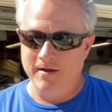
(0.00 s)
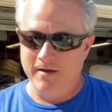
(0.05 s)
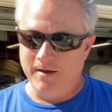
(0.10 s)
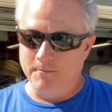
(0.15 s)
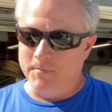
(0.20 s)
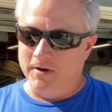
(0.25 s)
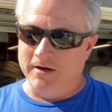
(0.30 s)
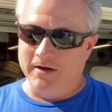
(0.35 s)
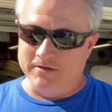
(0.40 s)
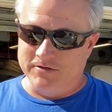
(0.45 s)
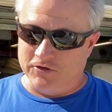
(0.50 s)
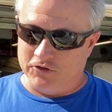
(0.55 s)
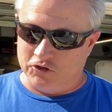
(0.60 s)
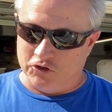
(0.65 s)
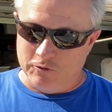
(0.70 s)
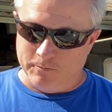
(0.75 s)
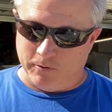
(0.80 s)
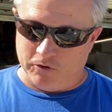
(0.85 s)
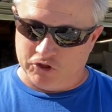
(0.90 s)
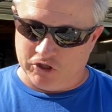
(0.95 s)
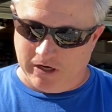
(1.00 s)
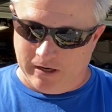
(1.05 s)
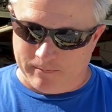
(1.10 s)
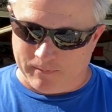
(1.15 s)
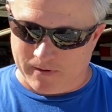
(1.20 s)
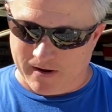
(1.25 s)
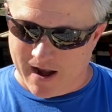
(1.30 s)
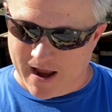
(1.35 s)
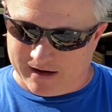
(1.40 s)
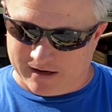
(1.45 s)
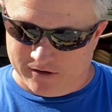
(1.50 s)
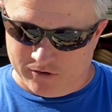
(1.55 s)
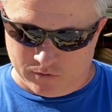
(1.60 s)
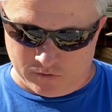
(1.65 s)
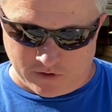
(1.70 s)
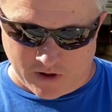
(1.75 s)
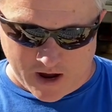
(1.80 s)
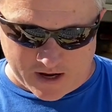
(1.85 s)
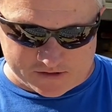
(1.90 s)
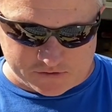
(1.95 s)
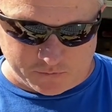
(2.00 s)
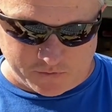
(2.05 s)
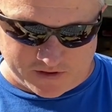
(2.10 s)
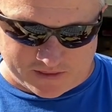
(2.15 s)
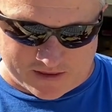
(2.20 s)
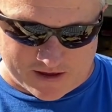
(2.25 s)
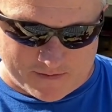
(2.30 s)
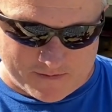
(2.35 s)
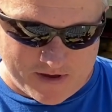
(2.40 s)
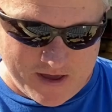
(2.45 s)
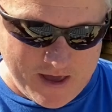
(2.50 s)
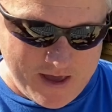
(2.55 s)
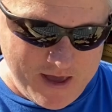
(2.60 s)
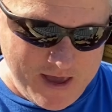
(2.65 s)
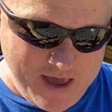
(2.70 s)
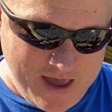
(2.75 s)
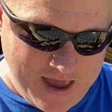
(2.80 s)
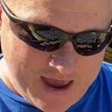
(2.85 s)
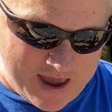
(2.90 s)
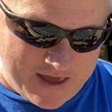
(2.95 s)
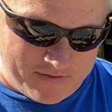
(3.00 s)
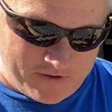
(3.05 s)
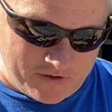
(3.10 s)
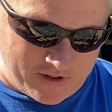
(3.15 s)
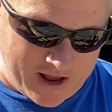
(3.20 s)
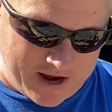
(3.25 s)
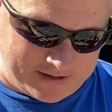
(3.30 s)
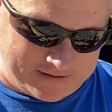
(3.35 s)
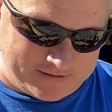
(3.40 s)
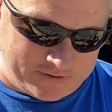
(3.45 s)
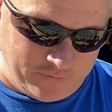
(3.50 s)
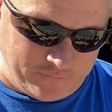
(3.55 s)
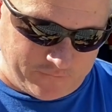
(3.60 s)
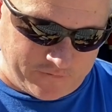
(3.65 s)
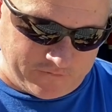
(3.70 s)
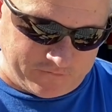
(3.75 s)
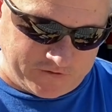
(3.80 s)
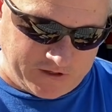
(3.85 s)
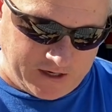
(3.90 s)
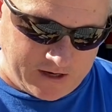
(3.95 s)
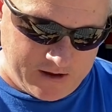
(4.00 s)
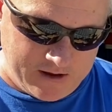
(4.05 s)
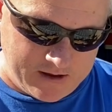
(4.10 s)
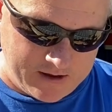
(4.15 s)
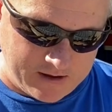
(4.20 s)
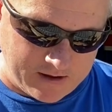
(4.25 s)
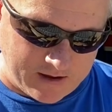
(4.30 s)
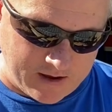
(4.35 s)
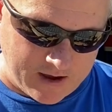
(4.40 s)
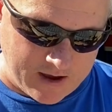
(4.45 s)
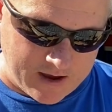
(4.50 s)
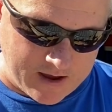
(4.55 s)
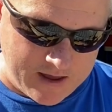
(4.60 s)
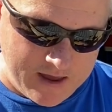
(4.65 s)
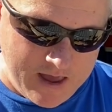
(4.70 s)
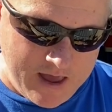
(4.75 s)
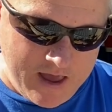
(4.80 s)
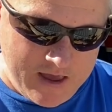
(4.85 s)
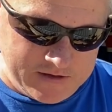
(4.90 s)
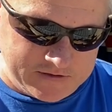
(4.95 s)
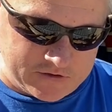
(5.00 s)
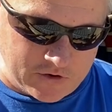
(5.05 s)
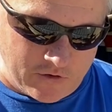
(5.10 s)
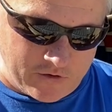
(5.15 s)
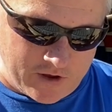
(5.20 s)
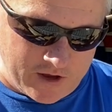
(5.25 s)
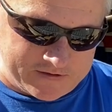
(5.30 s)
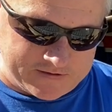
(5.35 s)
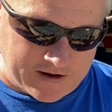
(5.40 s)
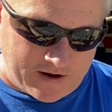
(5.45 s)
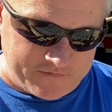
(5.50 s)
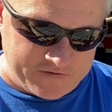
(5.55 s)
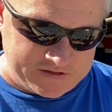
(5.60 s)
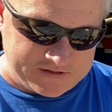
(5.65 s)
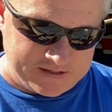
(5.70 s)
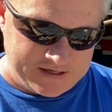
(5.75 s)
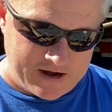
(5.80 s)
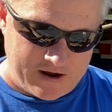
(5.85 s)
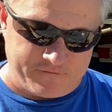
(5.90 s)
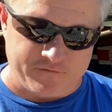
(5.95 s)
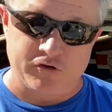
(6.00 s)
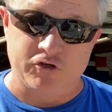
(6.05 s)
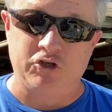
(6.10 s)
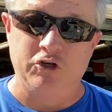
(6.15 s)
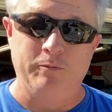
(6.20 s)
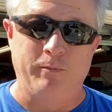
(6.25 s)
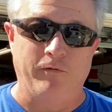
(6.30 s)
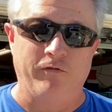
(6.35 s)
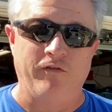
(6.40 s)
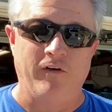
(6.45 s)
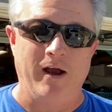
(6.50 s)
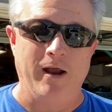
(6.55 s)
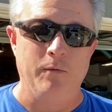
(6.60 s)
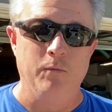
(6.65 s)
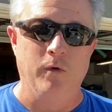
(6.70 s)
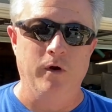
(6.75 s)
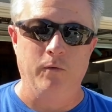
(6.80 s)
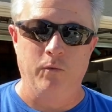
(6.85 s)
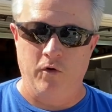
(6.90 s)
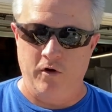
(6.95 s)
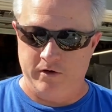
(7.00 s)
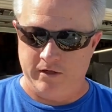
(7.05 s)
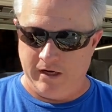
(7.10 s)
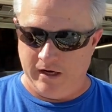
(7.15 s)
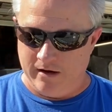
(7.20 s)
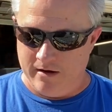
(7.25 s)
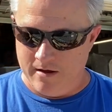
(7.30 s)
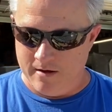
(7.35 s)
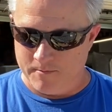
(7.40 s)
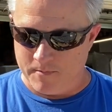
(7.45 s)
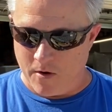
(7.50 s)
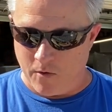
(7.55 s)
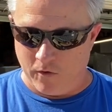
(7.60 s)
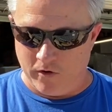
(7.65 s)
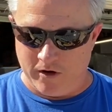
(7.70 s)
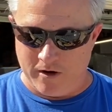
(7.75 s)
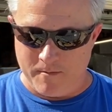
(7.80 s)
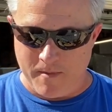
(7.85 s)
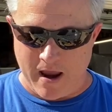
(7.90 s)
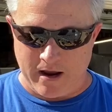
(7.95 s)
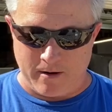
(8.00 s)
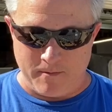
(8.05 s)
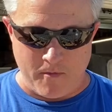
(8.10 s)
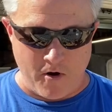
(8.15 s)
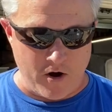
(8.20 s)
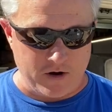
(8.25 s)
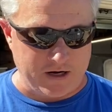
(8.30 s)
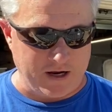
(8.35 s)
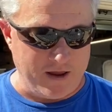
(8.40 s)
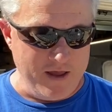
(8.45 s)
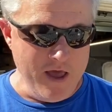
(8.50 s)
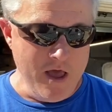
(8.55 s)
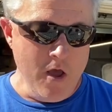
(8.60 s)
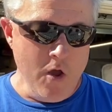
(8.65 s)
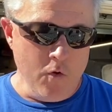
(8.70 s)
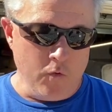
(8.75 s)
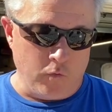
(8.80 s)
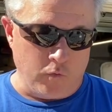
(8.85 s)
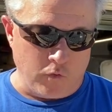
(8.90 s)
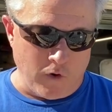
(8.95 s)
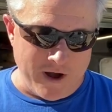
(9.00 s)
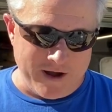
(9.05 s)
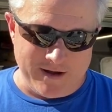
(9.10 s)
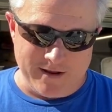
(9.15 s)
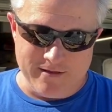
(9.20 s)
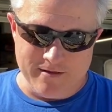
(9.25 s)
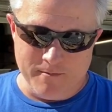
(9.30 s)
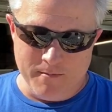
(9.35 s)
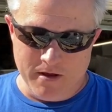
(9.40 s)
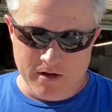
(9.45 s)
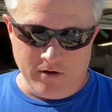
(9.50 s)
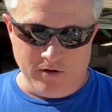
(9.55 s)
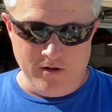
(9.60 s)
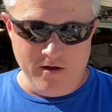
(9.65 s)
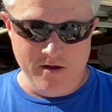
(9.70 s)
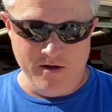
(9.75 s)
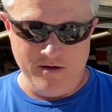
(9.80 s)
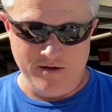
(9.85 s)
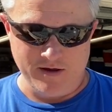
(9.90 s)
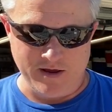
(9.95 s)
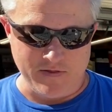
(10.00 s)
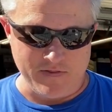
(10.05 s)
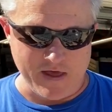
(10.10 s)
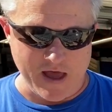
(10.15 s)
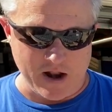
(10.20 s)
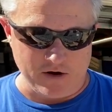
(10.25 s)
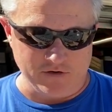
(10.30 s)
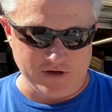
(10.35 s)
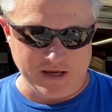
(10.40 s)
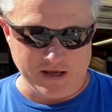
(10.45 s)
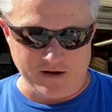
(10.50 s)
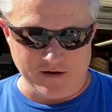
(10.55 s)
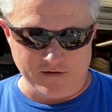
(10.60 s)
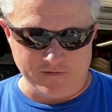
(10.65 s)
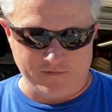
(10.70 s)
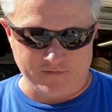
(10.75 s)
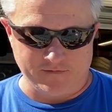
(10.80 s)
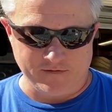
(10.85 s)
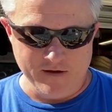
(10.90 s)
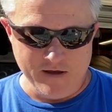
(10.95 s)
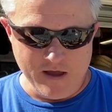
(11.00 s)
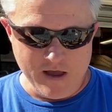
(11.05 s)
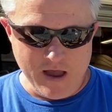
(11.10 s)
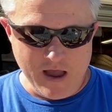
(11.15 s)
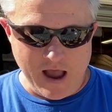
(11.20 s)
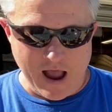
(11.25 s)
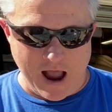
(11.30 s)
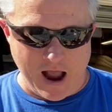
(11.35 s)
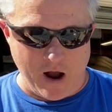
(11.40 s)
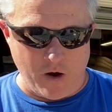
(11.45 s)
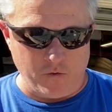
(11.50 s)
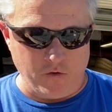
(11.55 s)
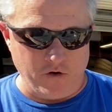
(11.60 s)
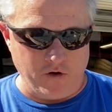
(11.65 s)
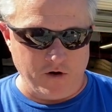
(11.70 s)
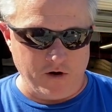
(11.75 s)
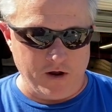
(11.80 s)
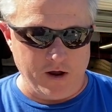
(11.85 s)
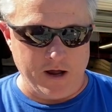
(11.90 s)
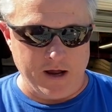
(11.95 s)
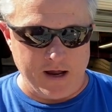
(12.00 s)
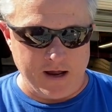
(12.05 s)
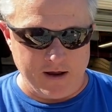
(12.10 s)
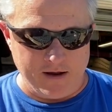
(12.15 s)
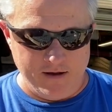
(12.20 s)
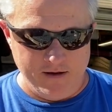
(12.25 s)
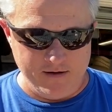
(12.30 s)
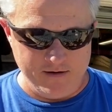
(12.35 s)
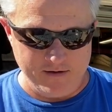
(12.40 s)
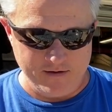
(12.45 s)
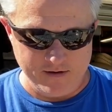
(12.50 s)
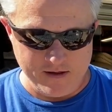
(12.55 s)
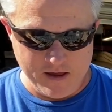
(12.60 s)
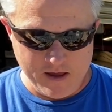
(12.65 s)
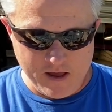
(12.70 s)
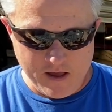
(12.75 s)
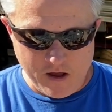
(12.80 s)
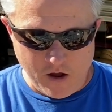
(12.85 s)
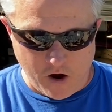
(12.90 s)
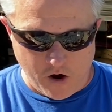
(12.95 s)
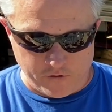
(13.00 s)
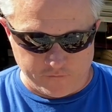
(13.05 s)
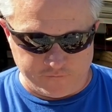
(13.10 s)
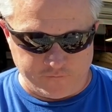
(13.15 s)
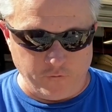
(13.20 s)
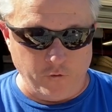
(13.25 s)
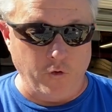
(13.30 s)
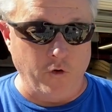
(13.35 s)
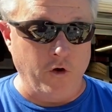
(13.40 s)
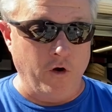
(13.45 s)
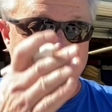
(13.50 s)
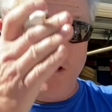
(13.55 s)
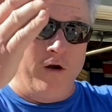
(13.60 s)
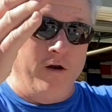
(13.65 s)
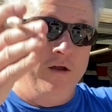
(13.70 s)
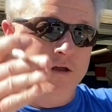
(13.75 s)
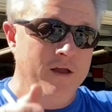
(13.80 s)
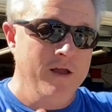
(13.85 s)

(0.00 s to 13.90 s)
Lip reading: Because they're super cheap and I can do lots with them, and they're like $2.50. So it's obviously not for super fine woodworking, but we're gonna make a mark right in the middle, and that'll get us our 4